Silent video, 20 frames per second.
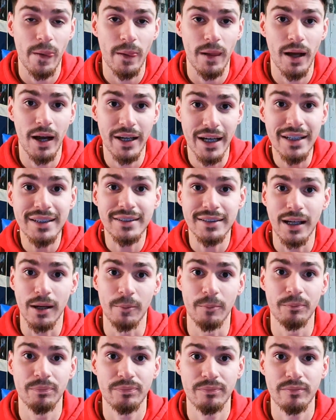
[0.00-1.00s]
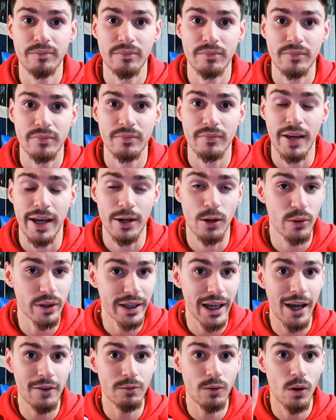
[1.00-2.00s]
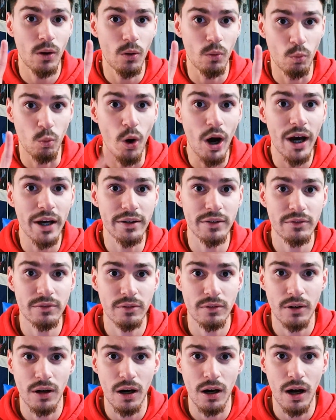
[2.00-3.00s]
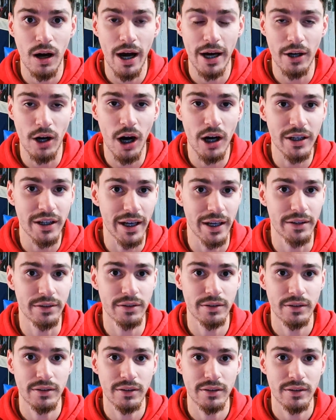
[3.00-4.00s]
against them and only have 1 on our end,